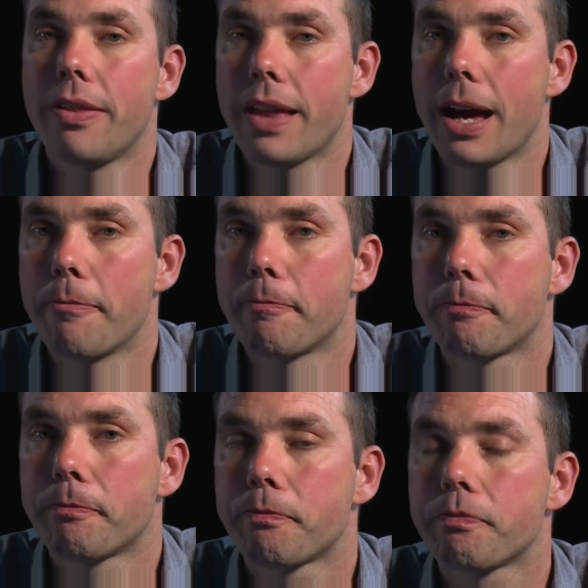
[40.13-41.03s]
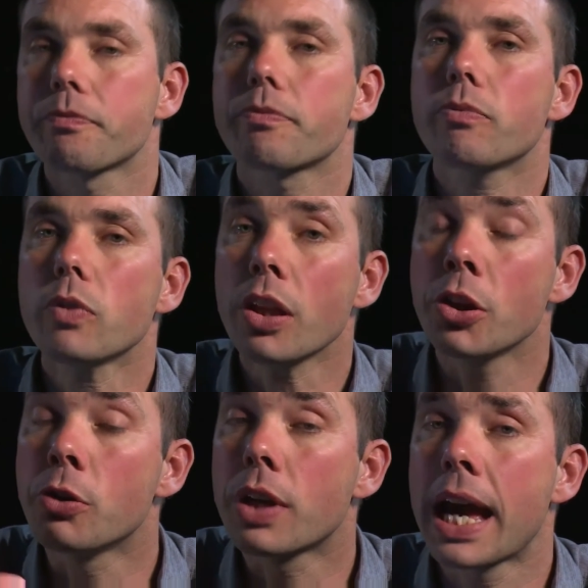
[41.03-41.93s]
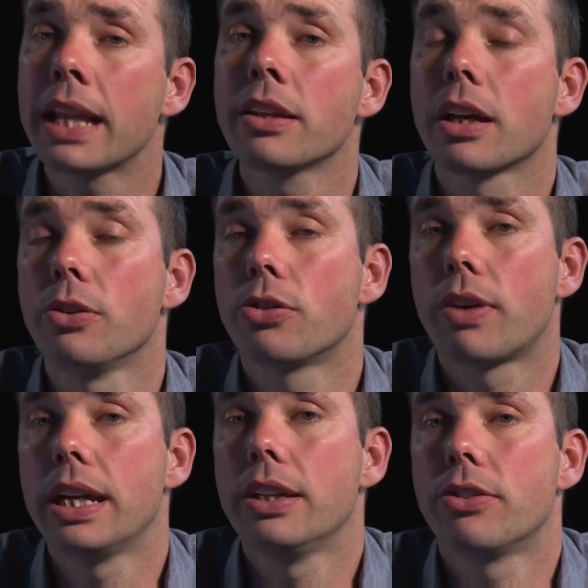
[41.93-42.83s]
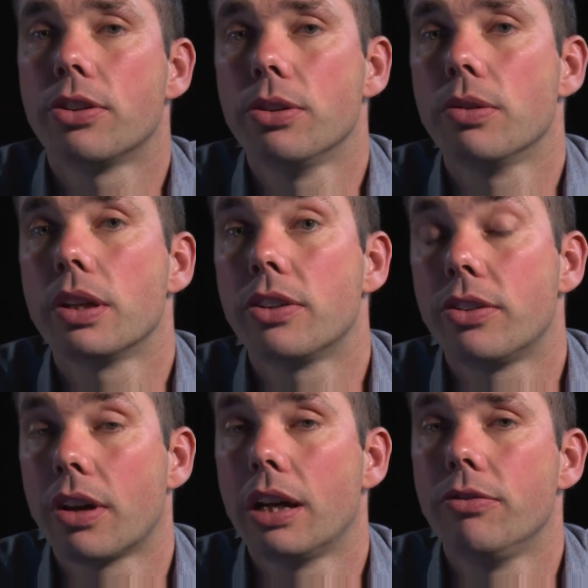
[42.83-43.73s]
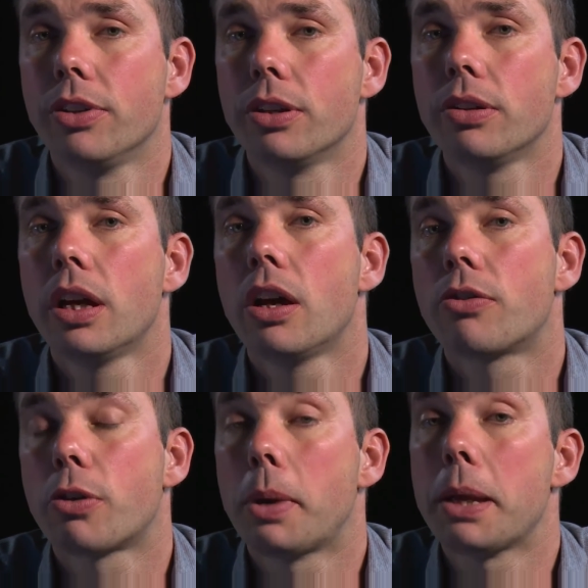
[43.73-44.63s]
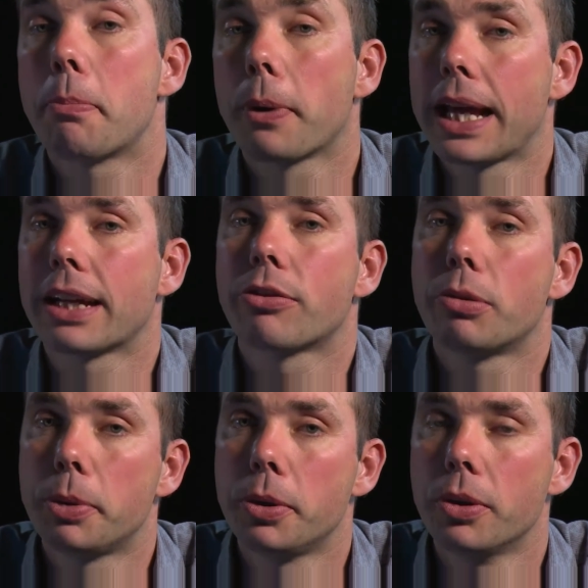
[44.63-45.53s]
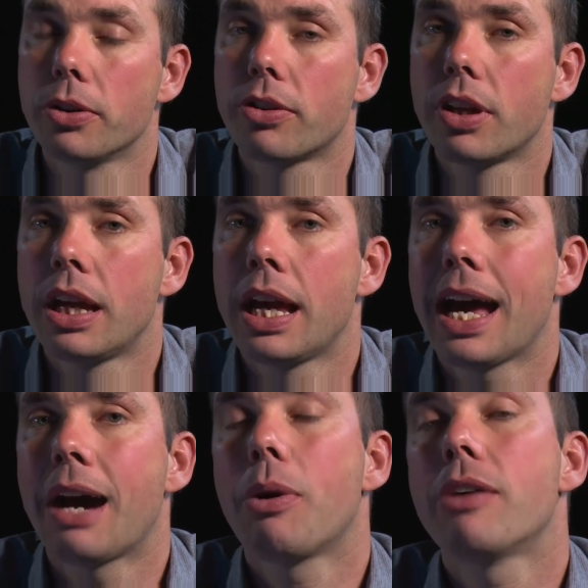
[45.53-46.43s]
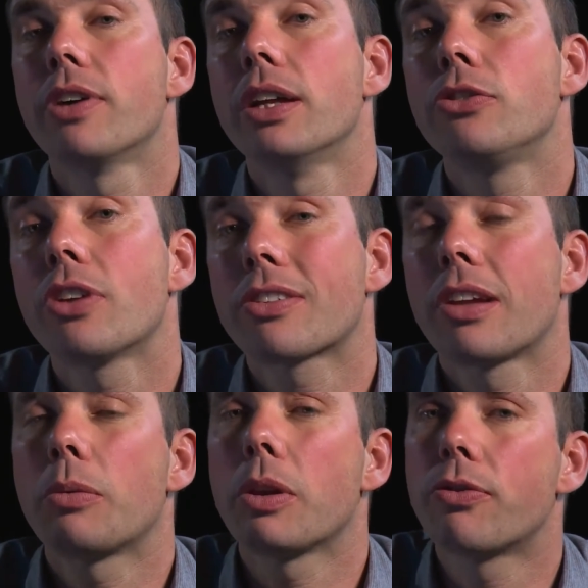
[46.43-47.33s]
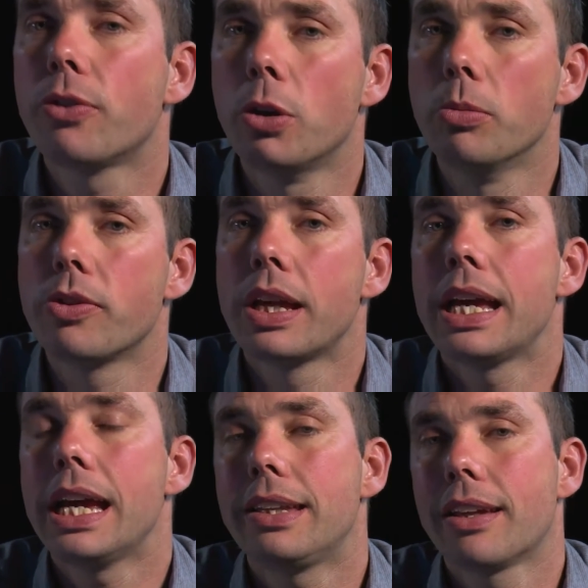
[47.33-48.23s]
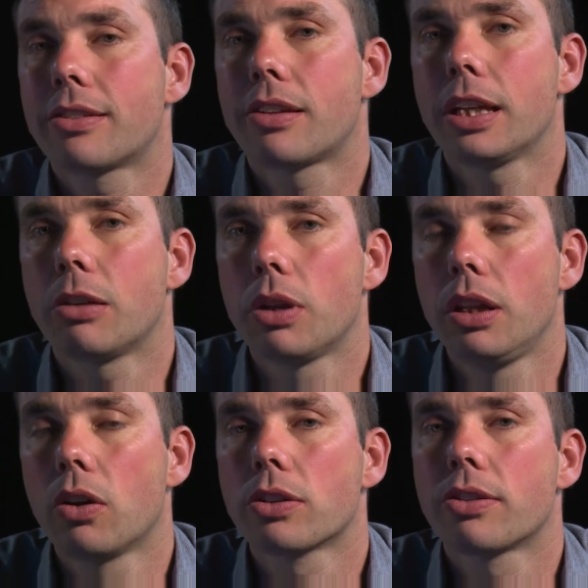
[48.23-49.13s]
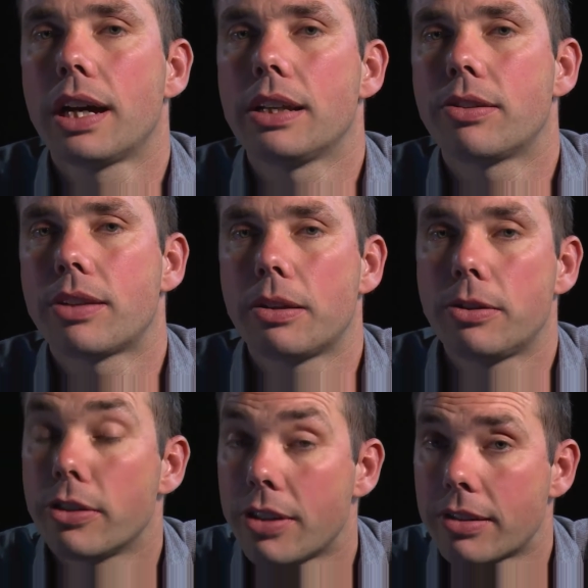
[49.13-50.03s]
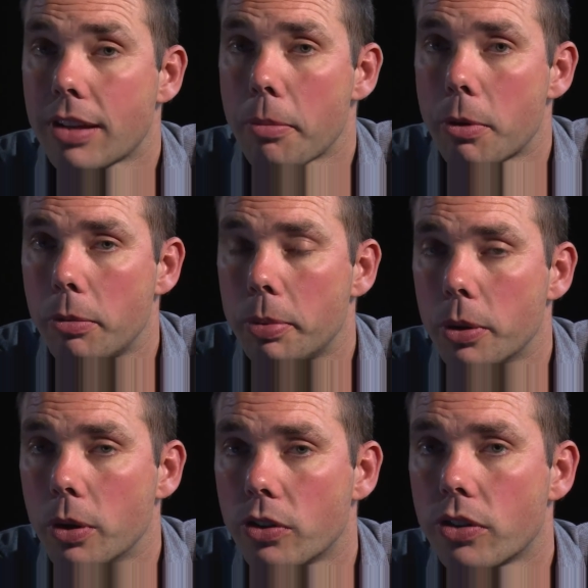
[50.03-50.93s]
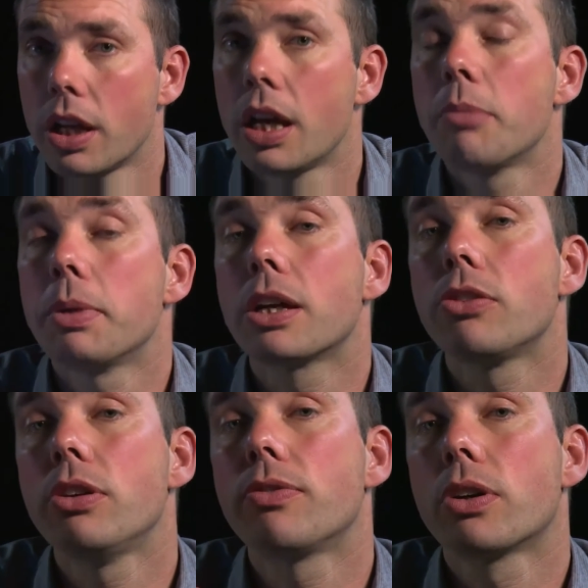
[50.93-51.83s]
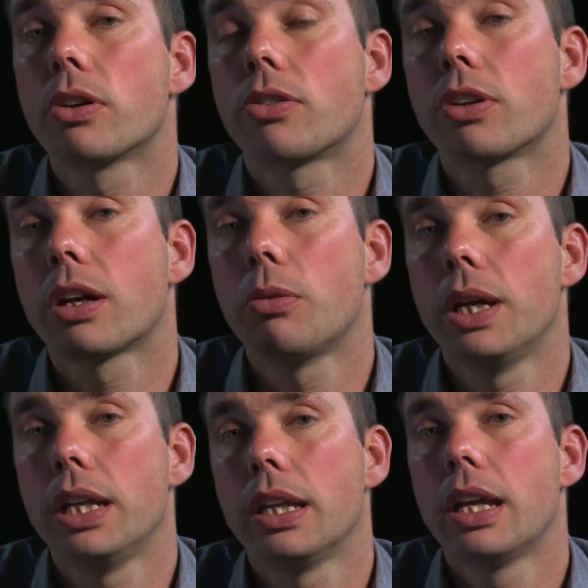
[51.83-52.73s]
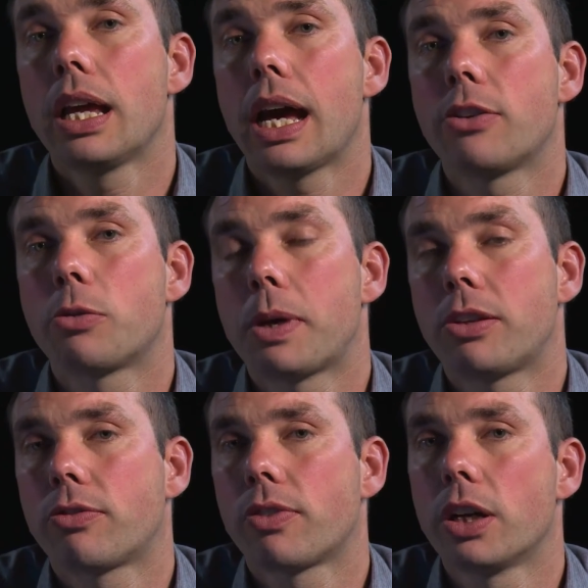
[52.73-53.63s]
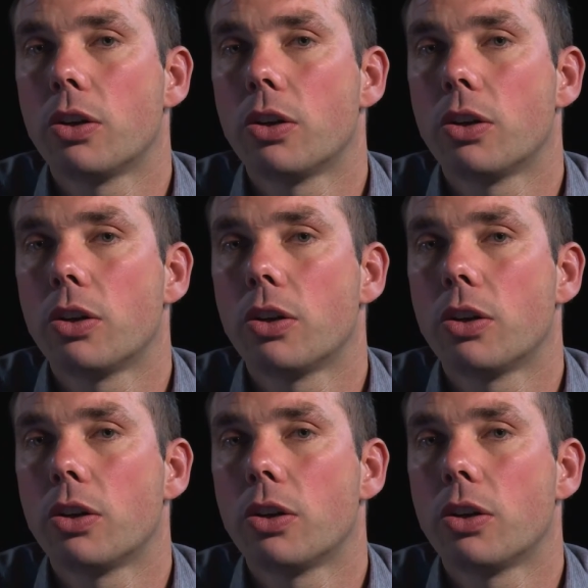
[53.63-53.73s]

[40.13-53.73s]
there. You can go straight into Design View from a blank report. However, just like with forms, it does take you a long time to set up the report because you've got to go in and specify